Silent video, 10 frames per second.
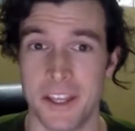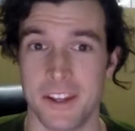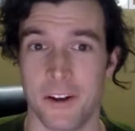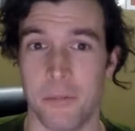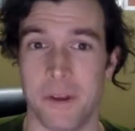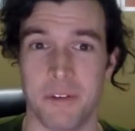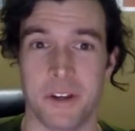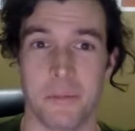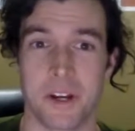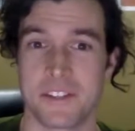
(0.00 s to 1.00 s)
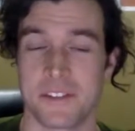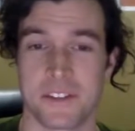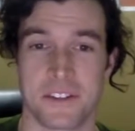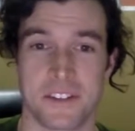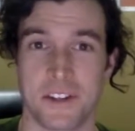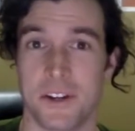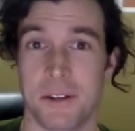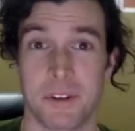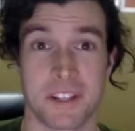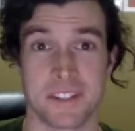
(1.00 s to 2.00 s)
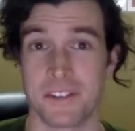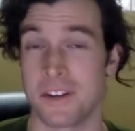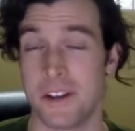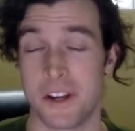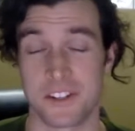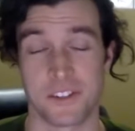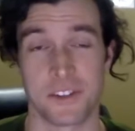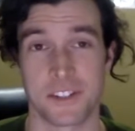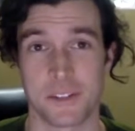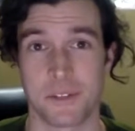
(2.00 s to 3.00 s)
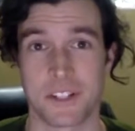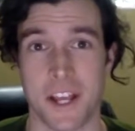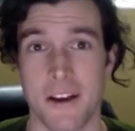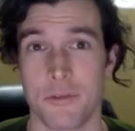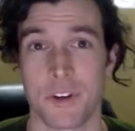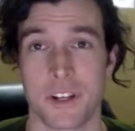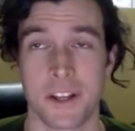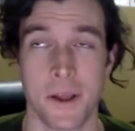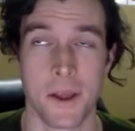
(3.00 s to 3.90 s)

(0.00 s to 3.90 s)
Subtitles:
maybe your muscles are just hurting because they're exerting so much effort,